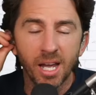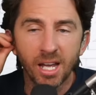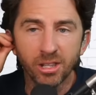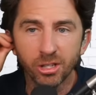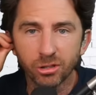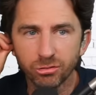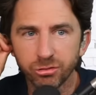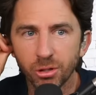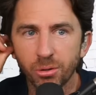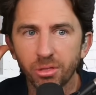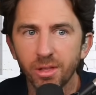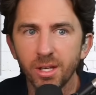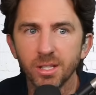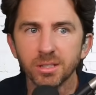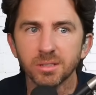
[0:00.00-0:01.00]
And the
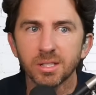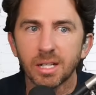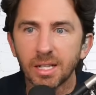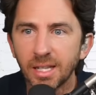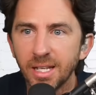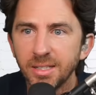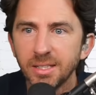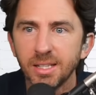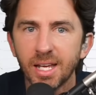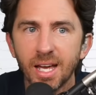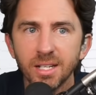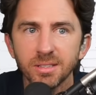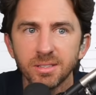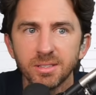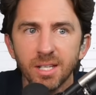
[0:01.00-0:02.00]
truth is, Clayton
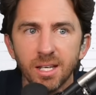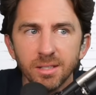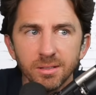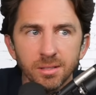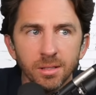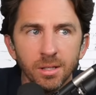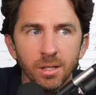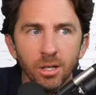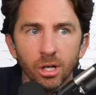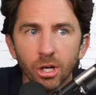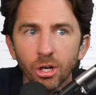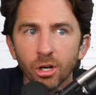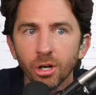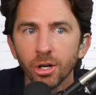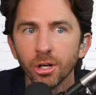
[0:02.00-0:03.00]
has sent
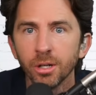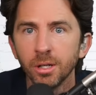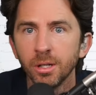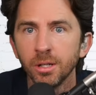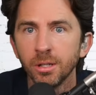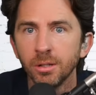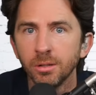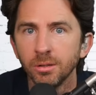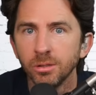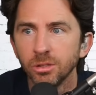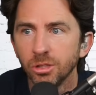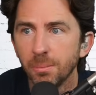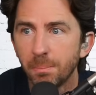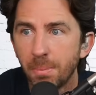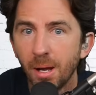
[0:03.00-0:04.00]
her...
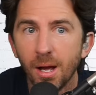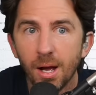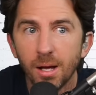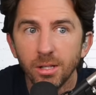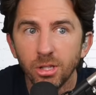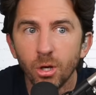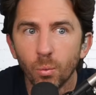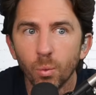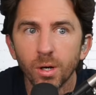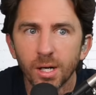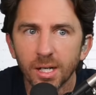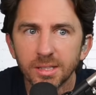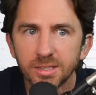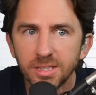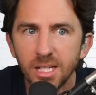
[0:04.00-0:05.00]
Uh, you know, we're
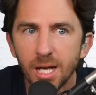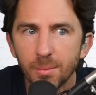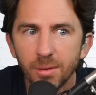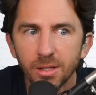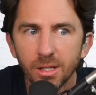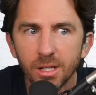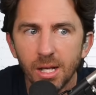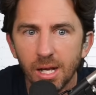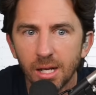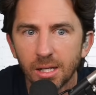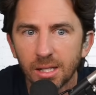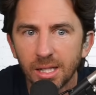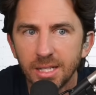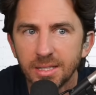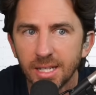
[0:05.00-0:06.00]
going to see. I mean, uh,
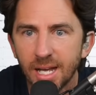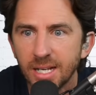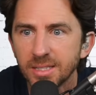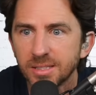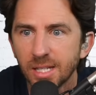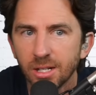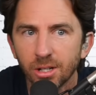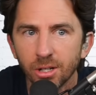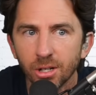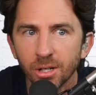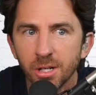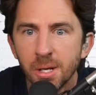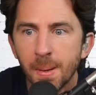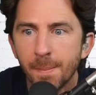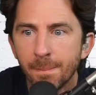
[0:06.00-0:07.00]
Clayton has sent
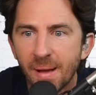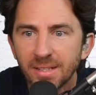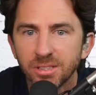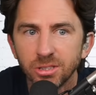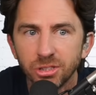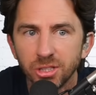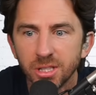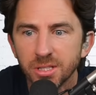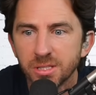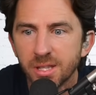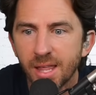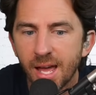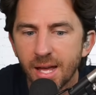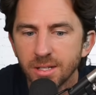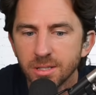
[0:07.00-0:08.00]
her messages
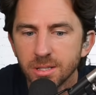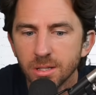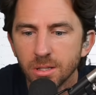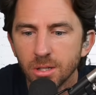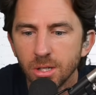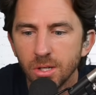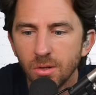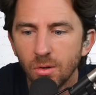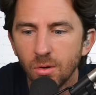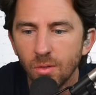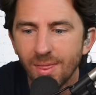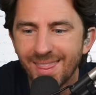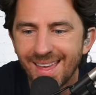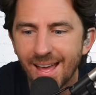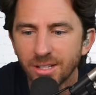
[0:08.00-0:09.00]
that
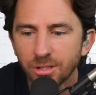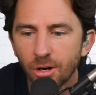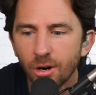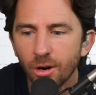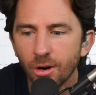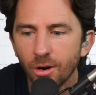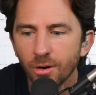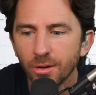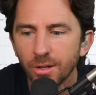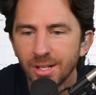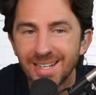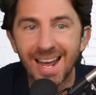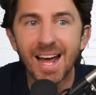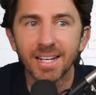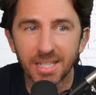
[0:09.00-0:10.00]
that are
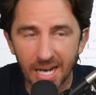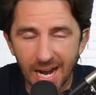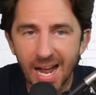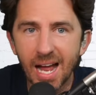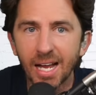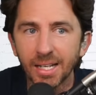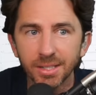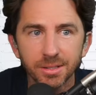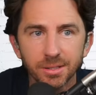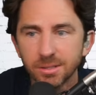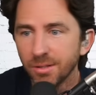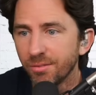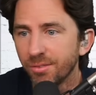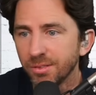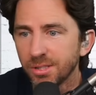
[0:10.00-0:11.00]
not kind,
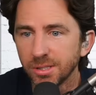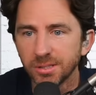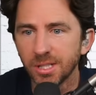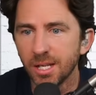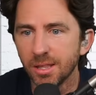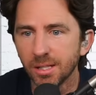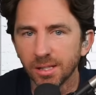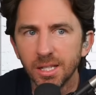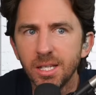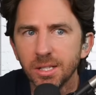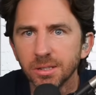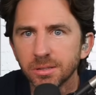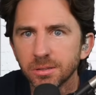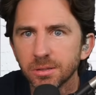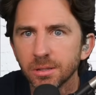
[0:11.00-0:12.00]
to, to say the
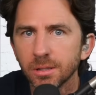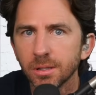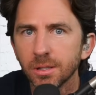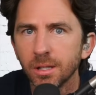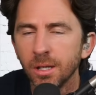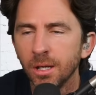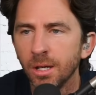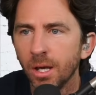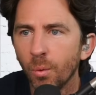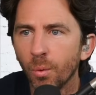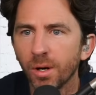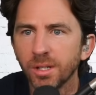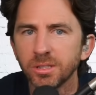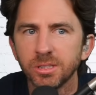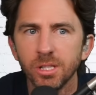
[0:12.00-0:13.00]
least. And
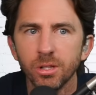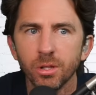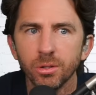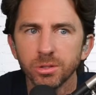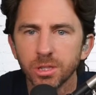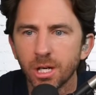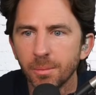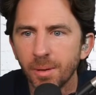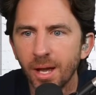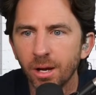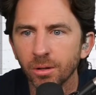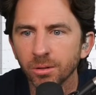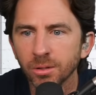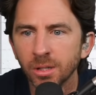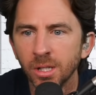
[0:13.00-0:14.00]
we're going to see those come
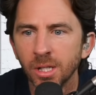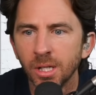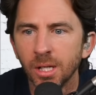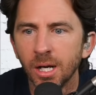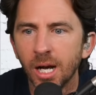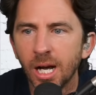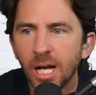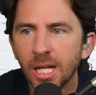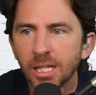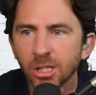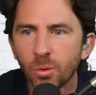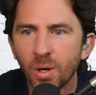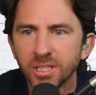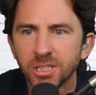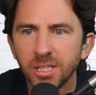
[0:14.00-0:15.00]
out. Uh,
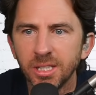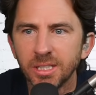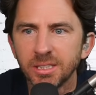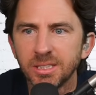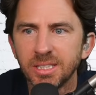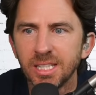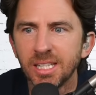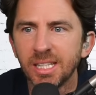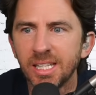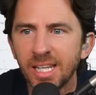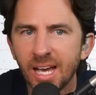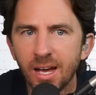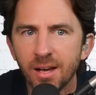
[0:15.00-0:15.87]
the question is, did he